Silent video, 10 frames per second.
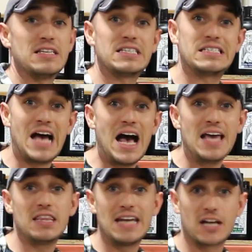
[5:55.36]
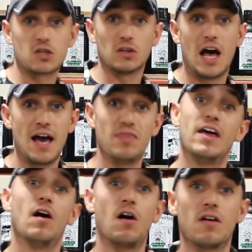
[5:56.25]
inside the Nectar line
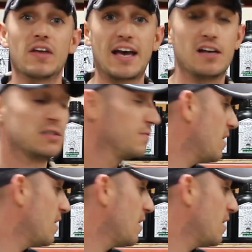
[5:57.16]
that are the calcium